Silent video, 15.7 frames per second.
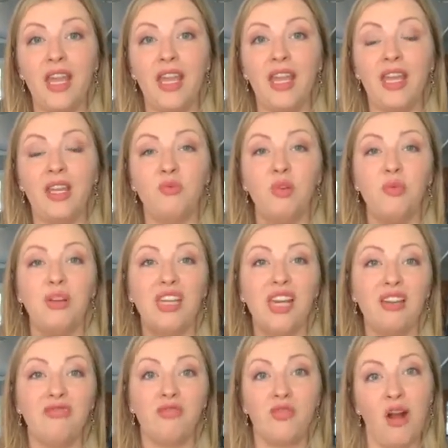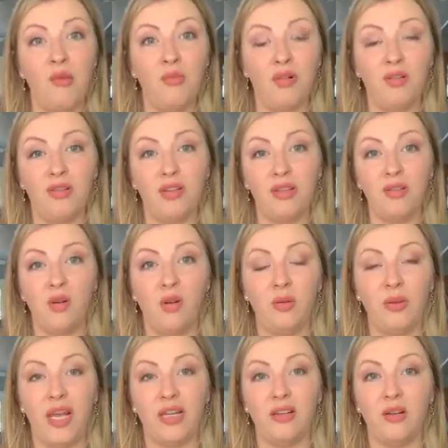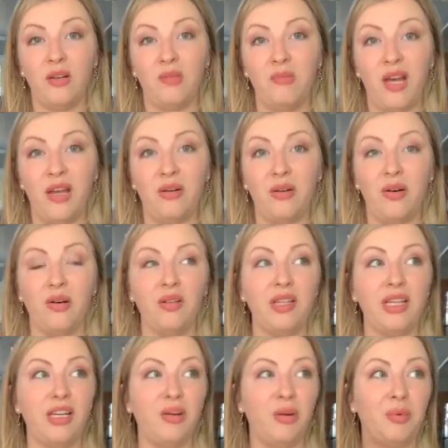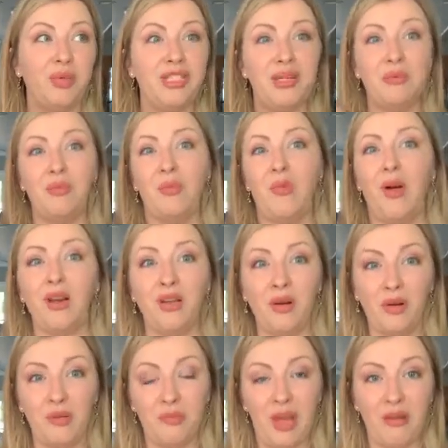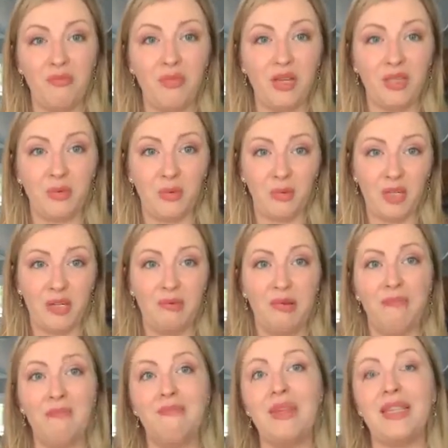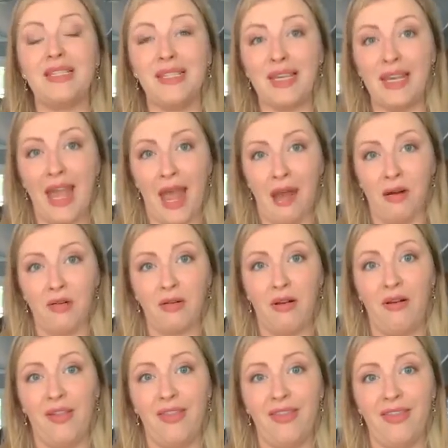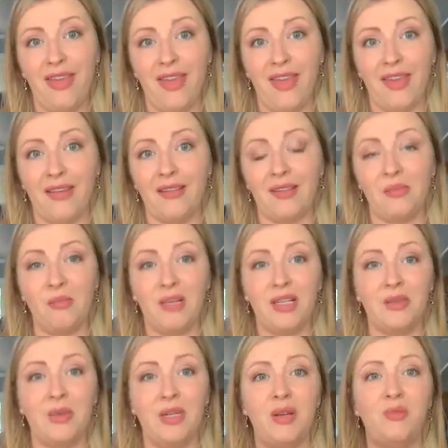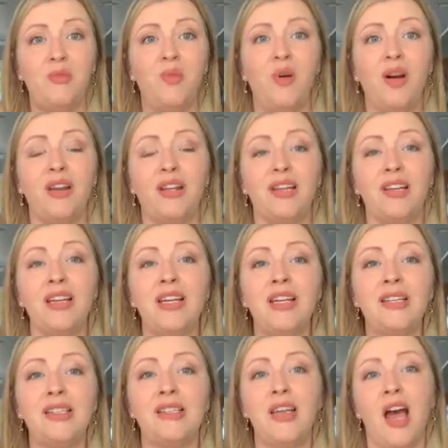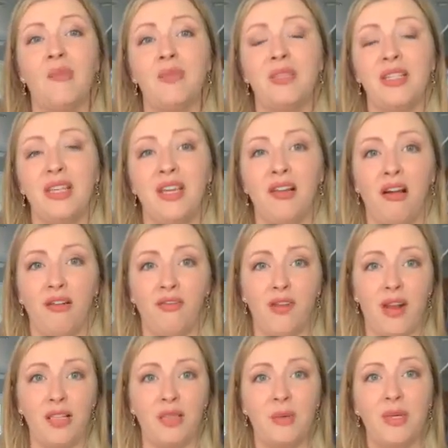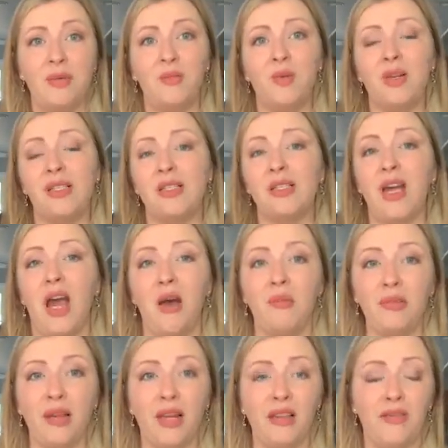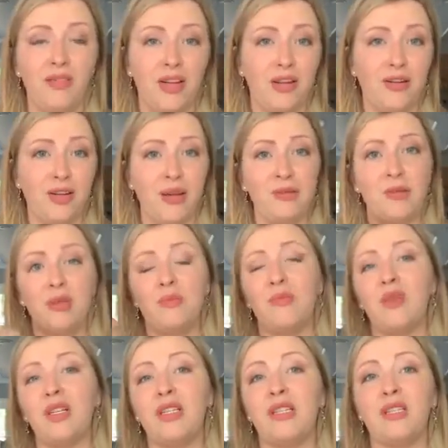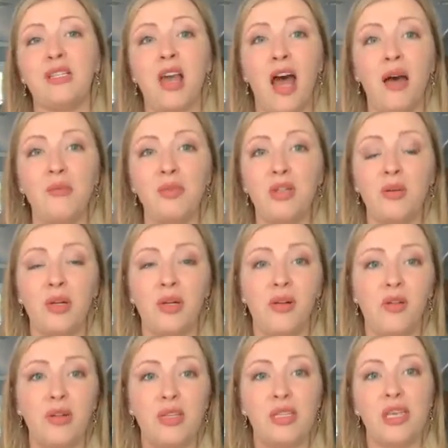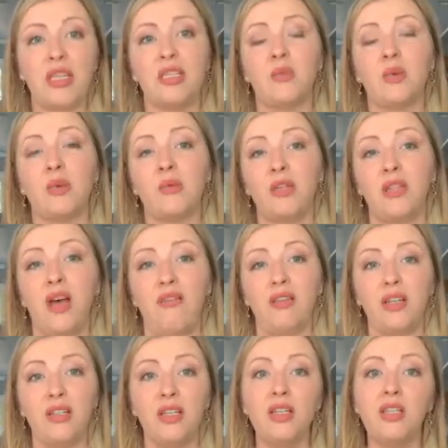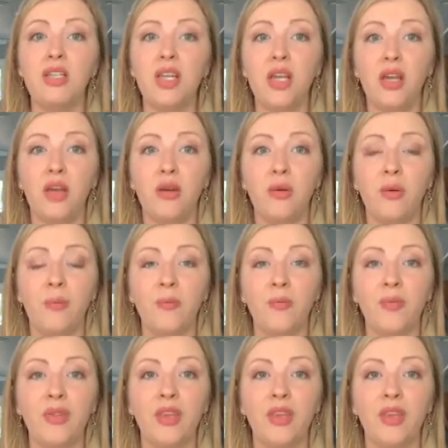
and we would get in trouble and told we had to go to bed early, or we didn't want to go to bed because we were going to be missing out on things, because we didn't want to stop seeing our friends. We didn't want to stop playing the video games. We didn't want to stop doing all these things that we were loving to do.